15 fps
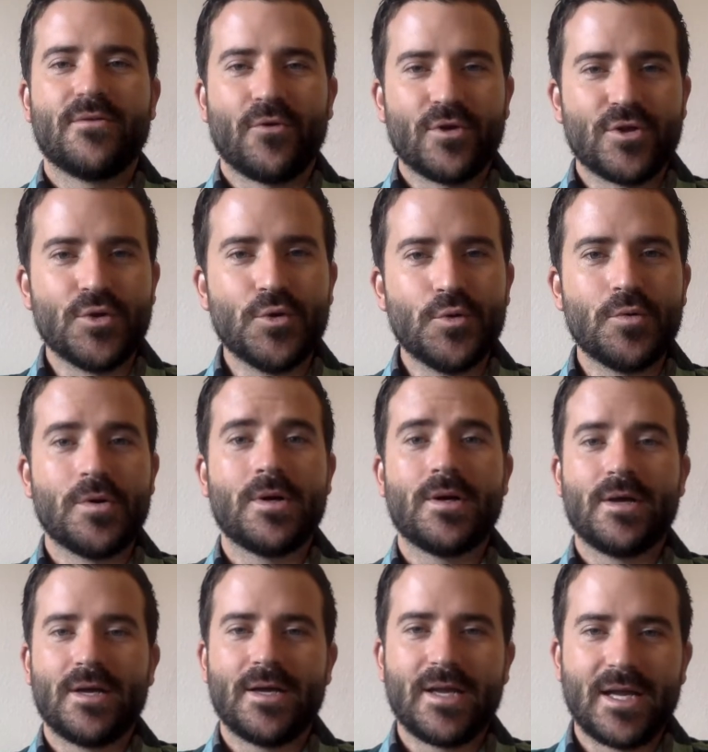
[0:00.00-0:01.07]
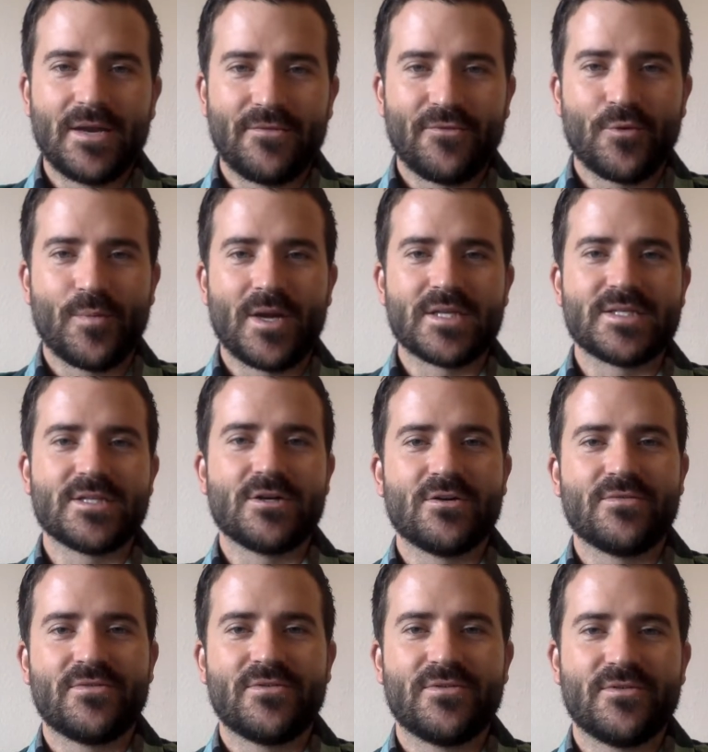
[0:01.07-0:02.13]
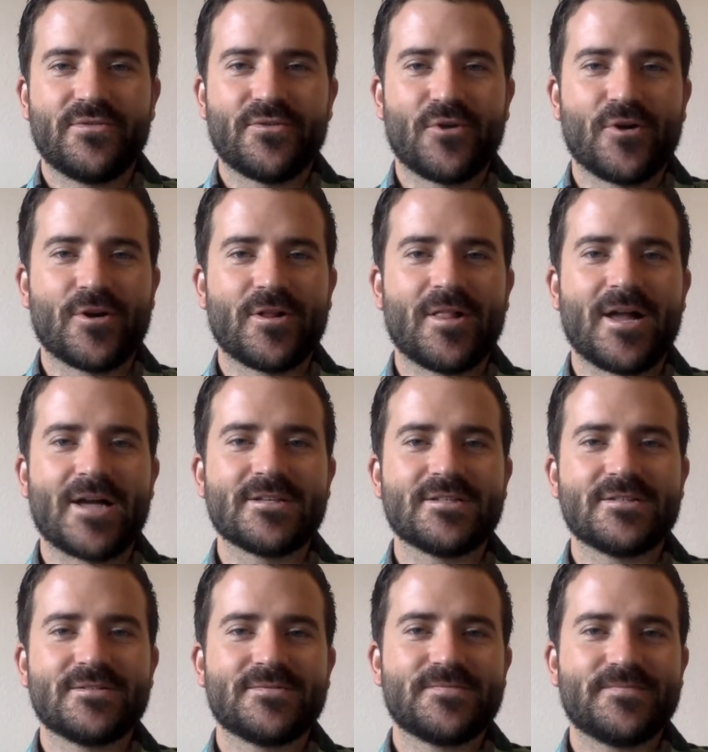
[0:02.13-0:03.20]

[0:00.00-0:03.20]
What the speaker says: you and for myself, for our class.